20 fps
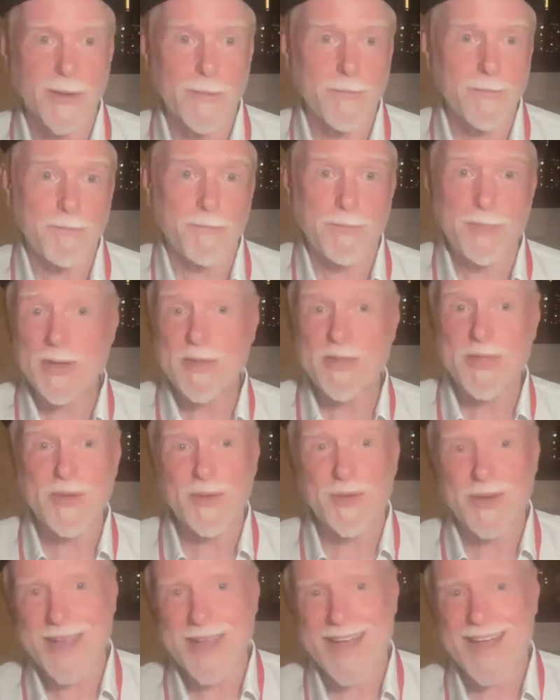the
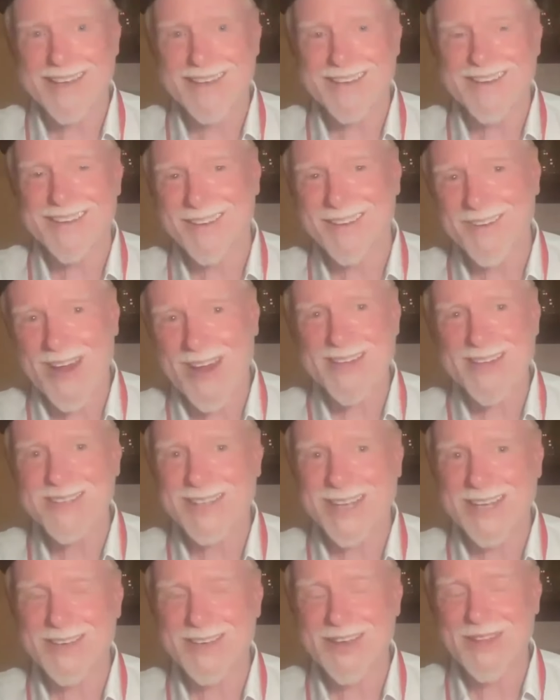P-38
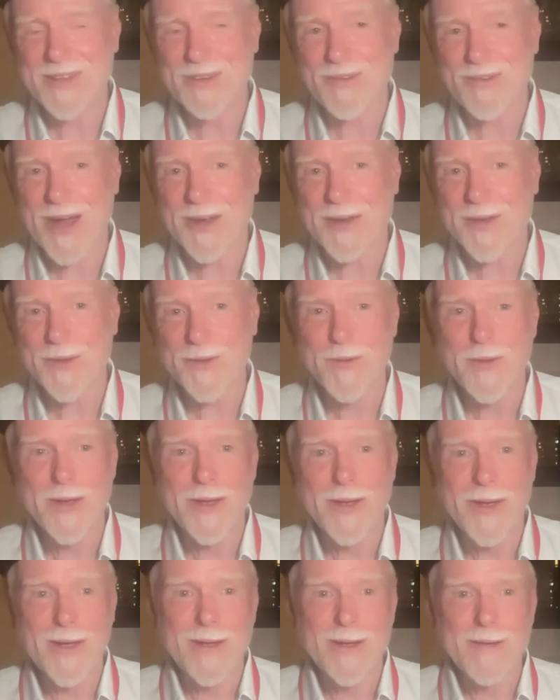crash landed in the grotto.
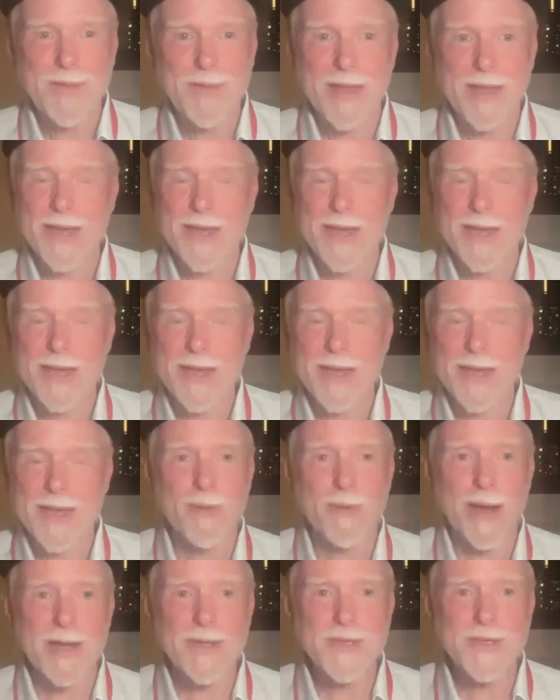and I
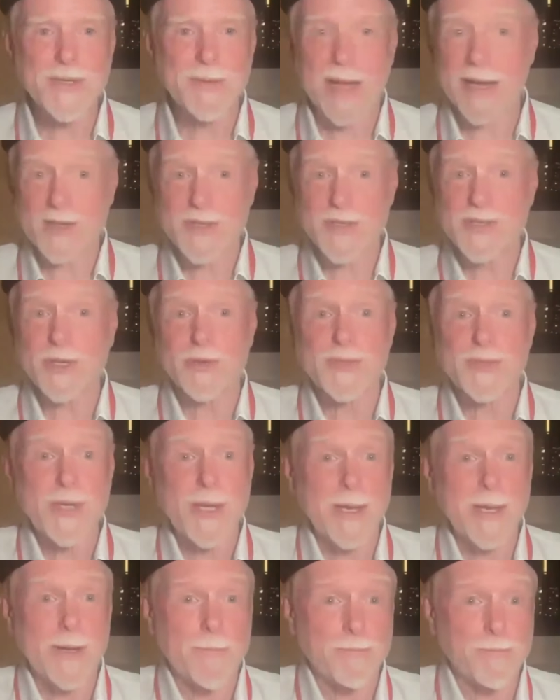memorized it. I can still
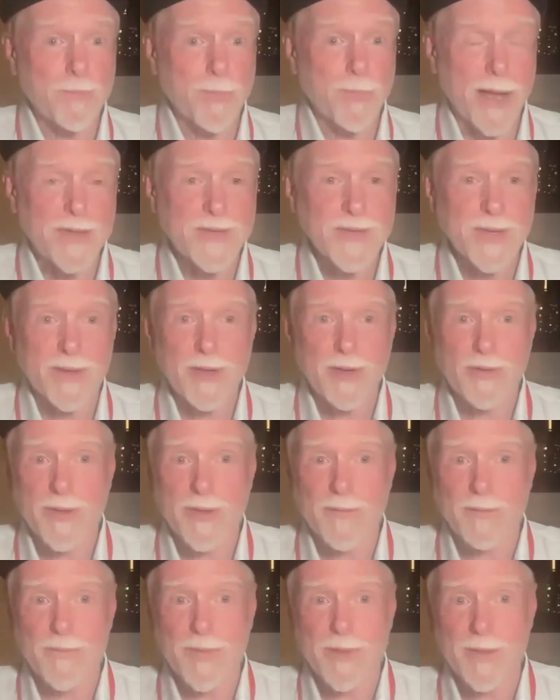see it. I saw,
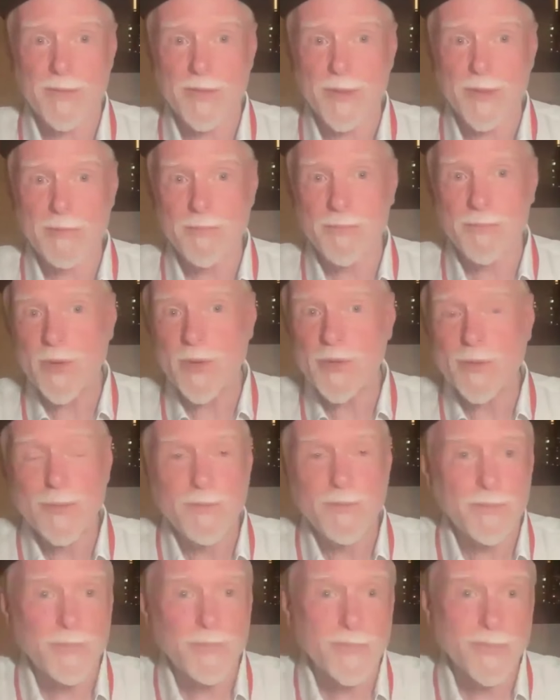the
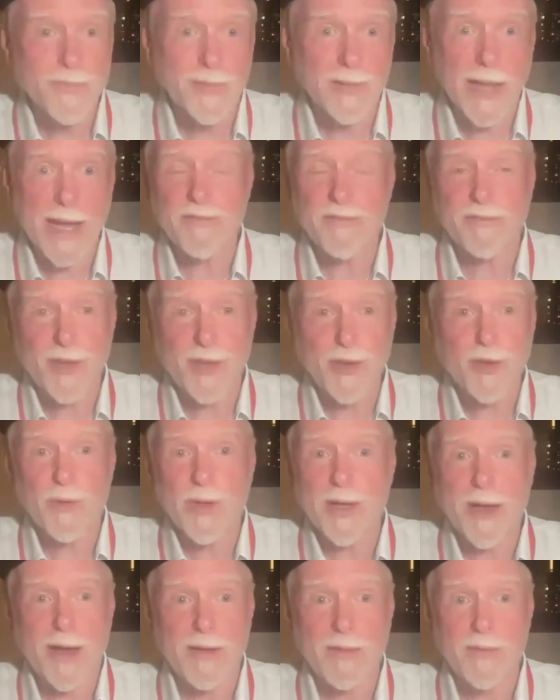moonlight
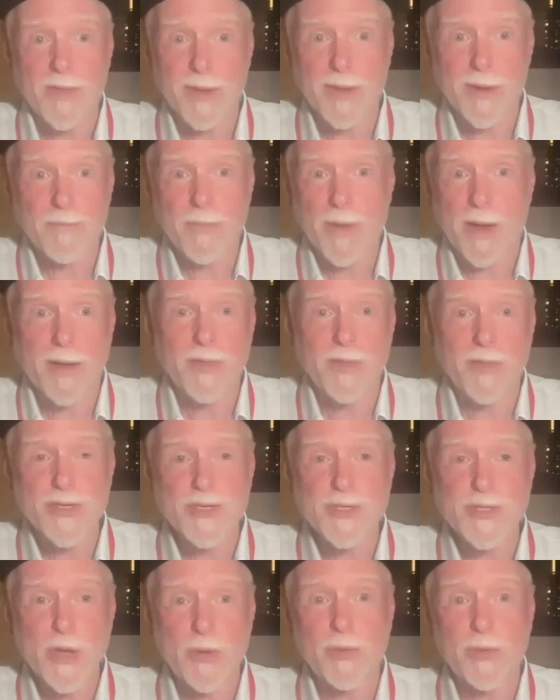flickering on
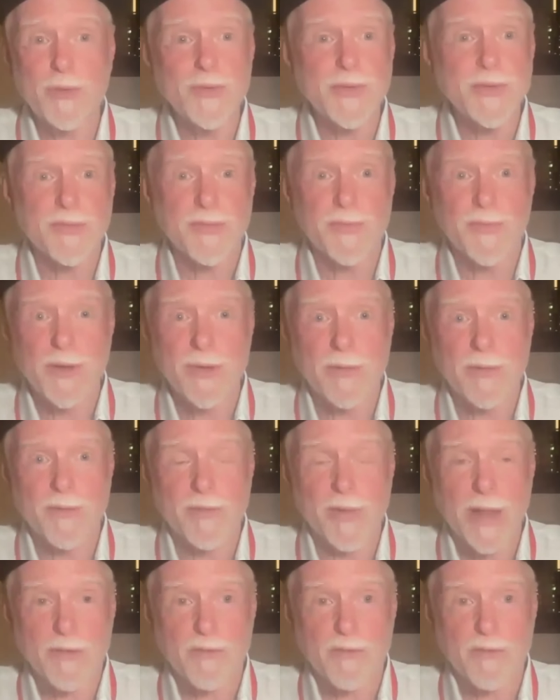the stones,
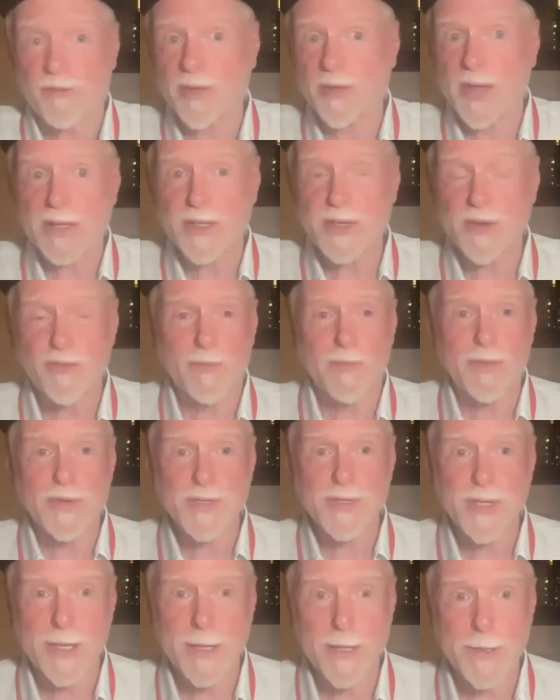like reflected from
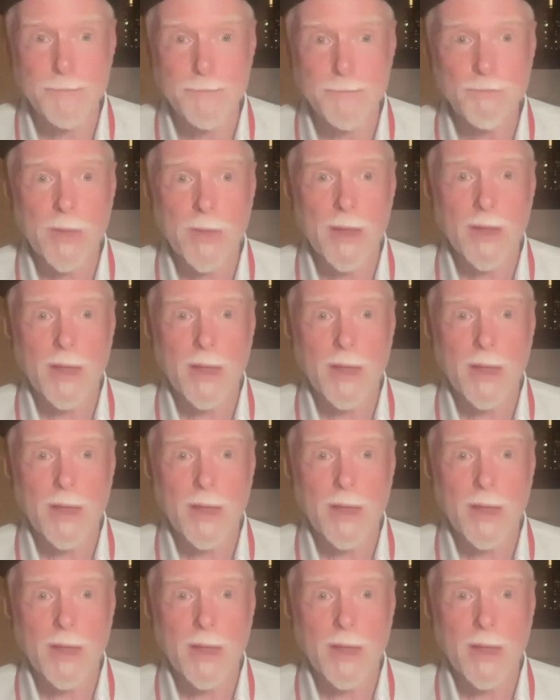the sea.